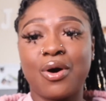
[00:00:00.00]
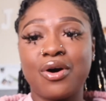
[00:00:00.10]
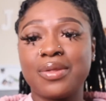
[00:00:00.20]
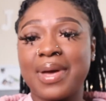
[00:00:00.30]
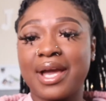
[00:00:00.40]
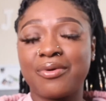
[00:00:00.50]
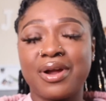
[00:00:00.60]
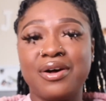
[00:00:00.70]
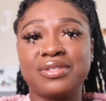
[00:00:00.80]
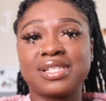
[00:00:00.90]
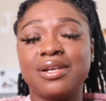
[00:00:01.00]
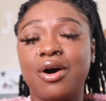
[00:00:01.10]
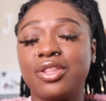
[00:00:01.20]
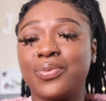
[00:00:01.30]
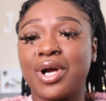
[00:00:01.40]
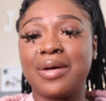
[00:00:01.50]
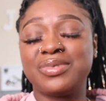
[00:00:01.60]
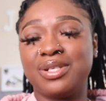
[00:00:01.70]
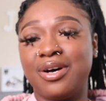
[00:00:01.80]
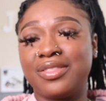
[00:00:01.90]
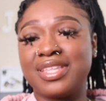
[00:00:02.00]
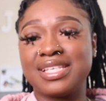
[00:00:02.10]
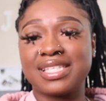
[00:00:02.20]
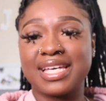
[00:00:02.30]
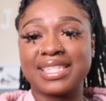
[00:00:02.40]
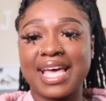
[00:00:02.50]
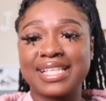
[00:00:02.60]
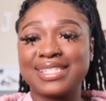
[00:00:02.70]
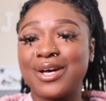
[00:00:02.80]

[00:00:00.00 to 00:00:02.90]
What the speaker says: all the backgrounds, and all the props and all things like that.